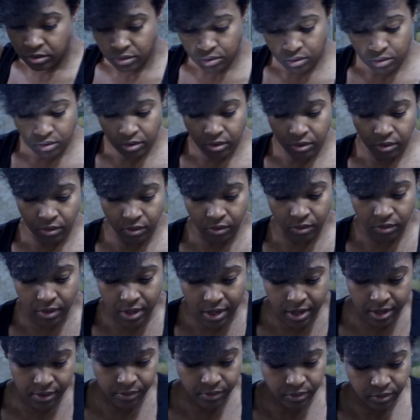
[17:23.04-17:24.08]
So
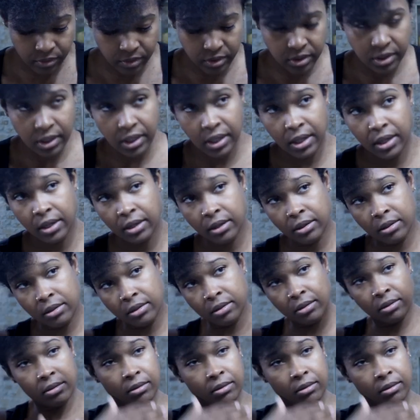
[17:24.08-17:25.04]
I will take,